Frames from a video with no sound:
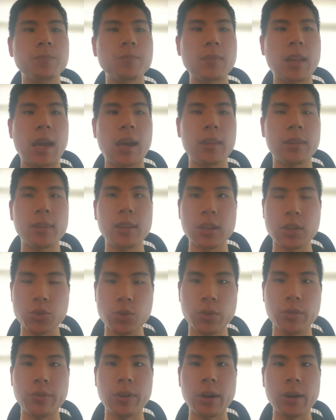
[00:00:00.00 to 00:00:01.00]
that things
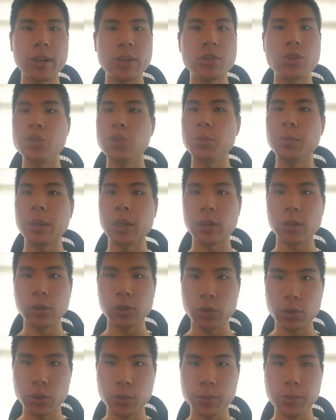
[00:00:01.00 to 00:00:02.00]
were very doom and
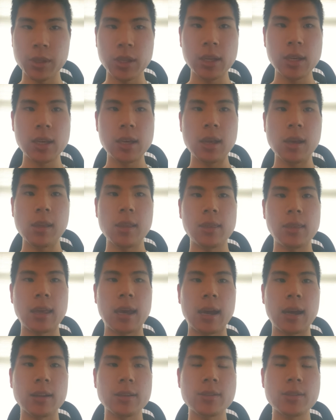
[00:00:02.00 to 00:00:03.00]
gloom,
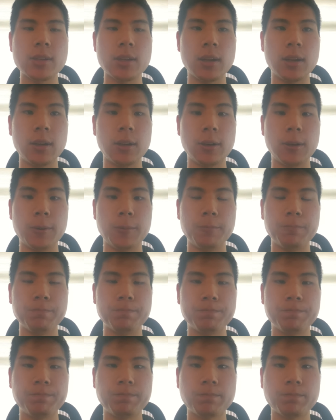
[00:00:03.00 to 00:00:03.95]
that um,